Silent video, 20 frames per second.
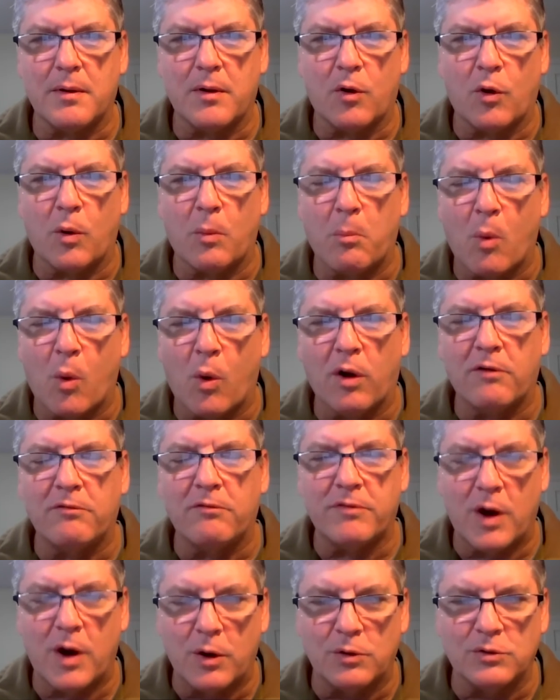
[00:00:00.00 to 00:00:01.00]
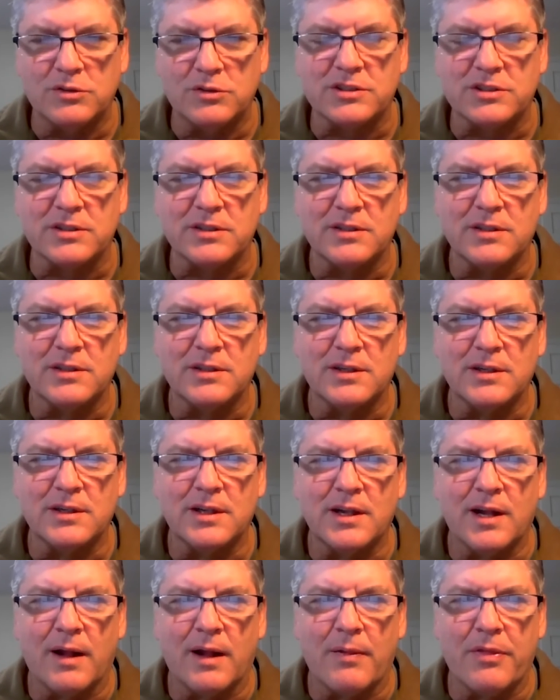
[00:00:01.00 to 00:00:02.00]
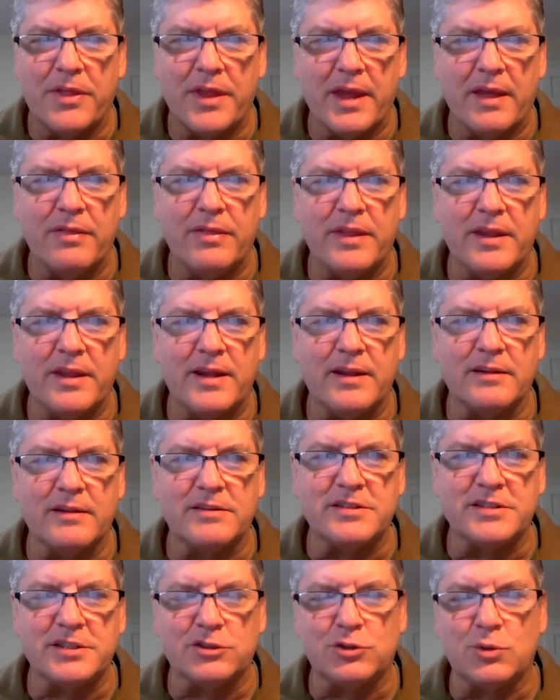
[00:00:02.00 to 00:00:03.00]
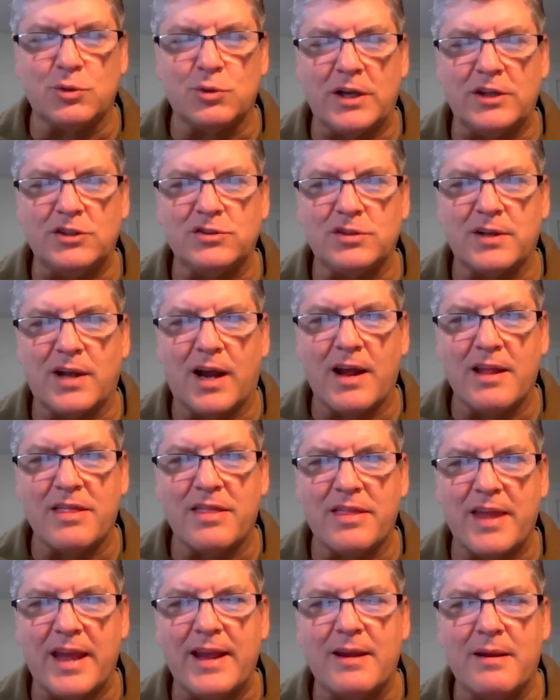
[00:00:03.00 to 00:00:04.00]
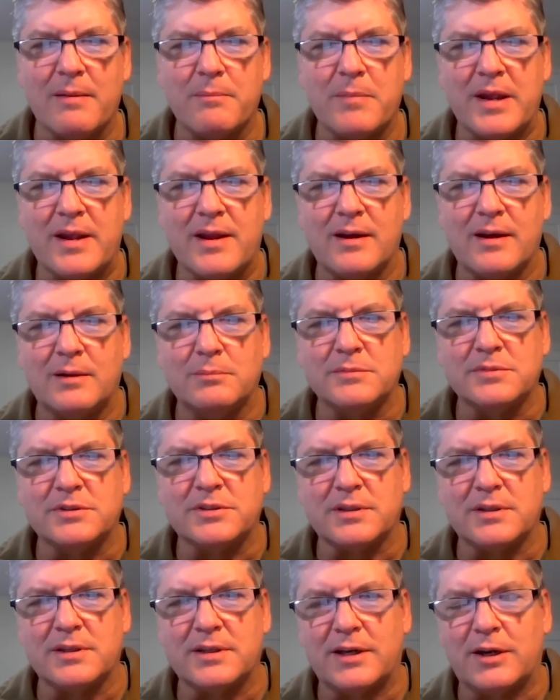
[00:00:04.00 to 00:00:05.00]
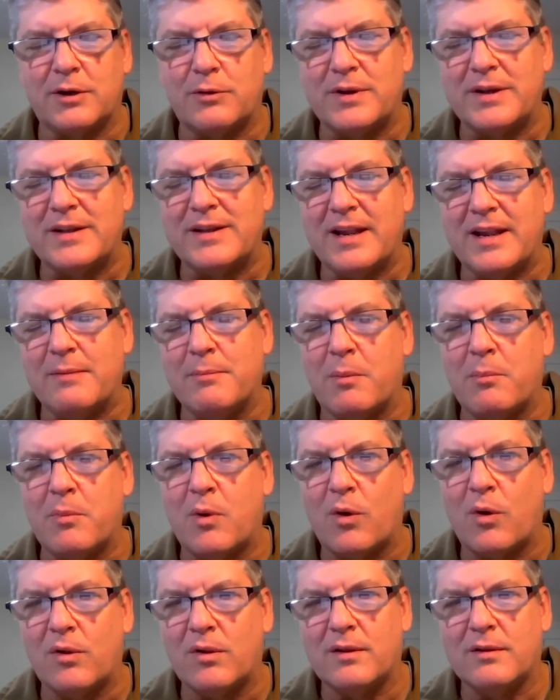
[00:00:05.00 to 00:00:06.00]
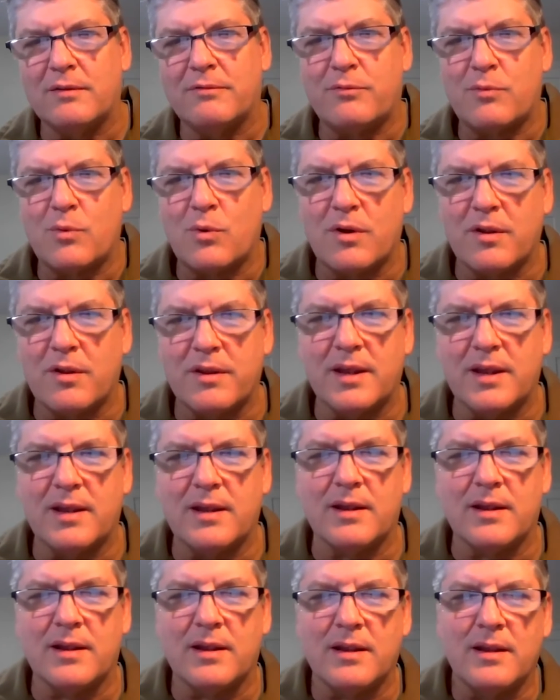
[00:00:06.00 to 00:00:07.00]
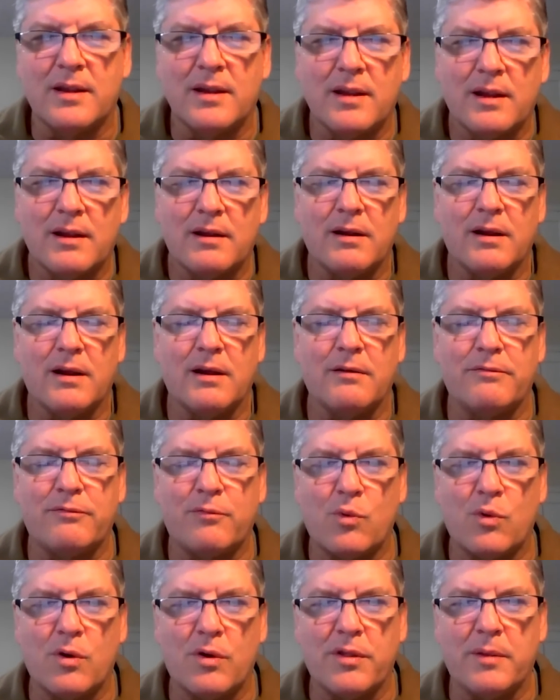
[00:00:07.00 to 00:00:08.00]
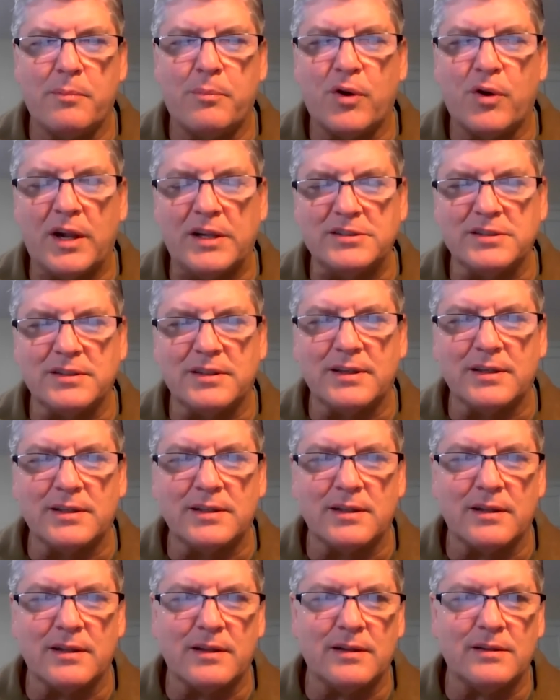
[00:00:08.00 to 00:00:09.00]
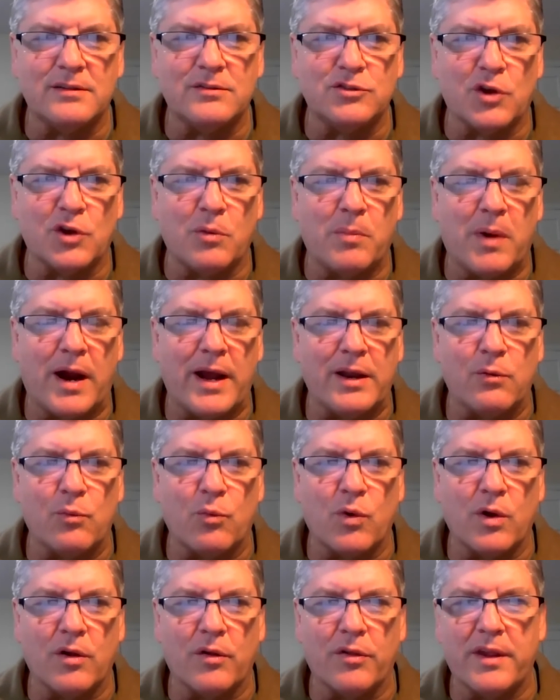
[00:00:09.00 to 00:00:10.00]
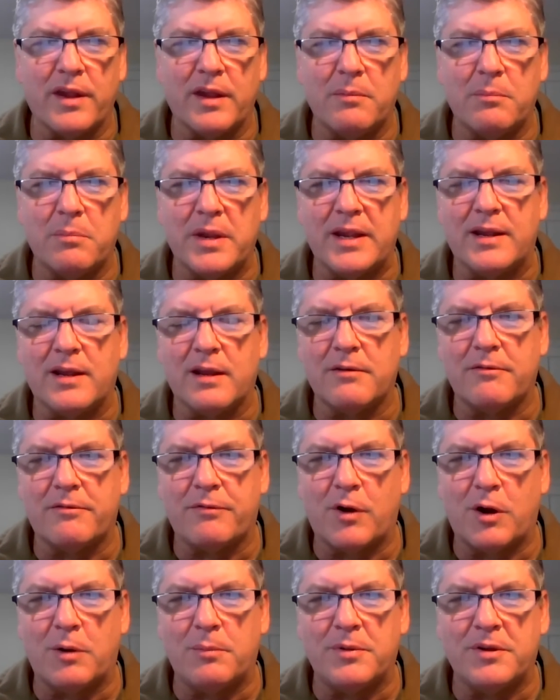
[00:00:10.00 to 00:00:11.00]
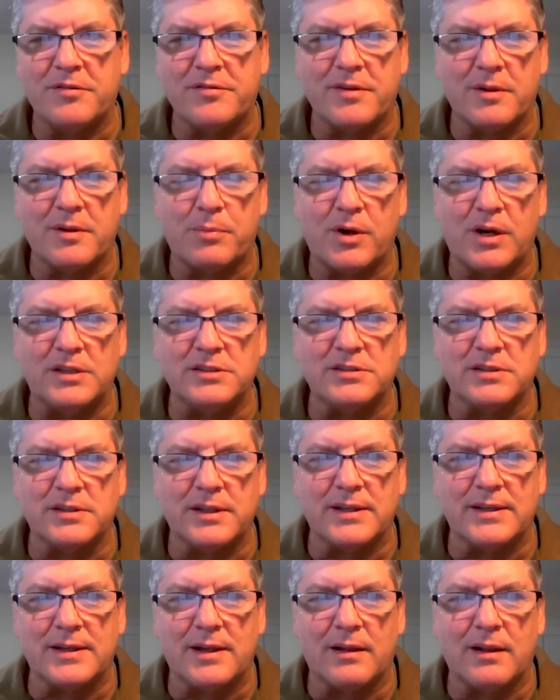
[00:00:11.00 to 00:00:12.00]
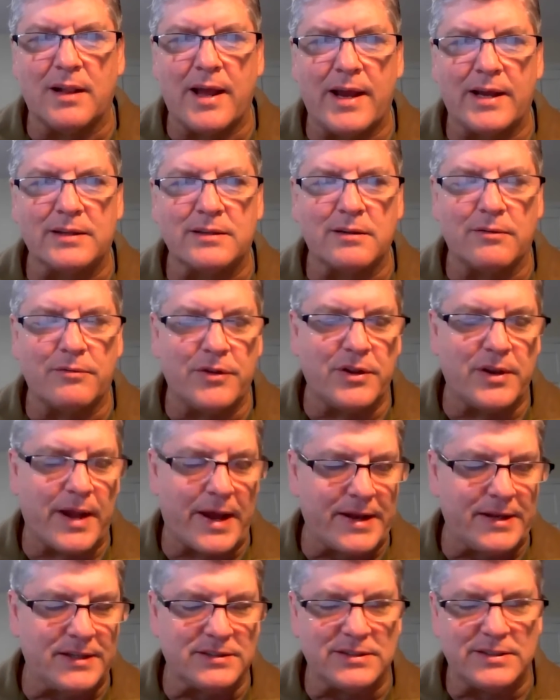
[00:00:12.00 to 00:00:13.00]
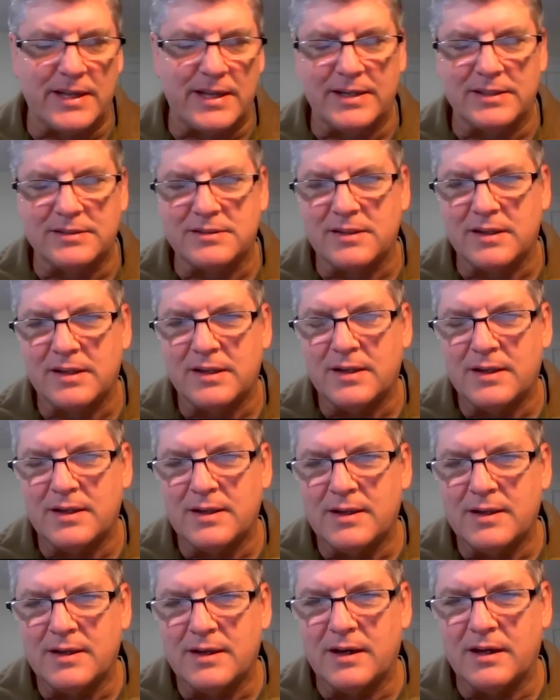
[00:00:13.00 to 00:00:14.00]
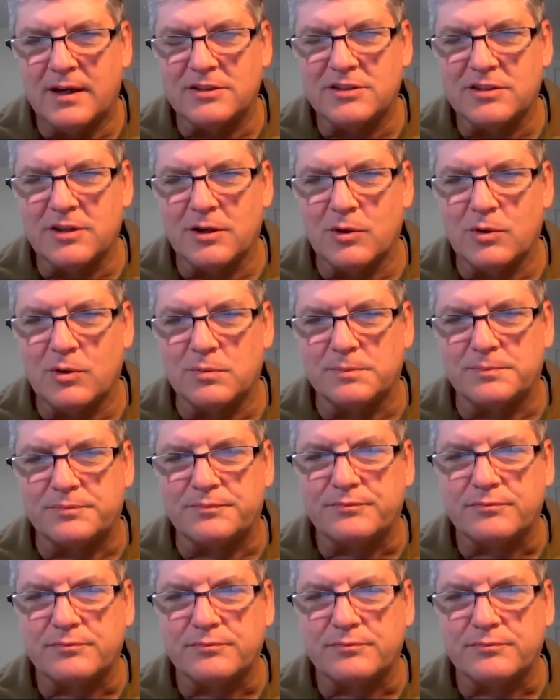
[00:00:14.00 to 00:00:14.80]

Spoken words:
or more votes, then the situation, I think, becomes irredeemable for the president, that Joe Biden will then be confirmed as the president-elect of the United States. So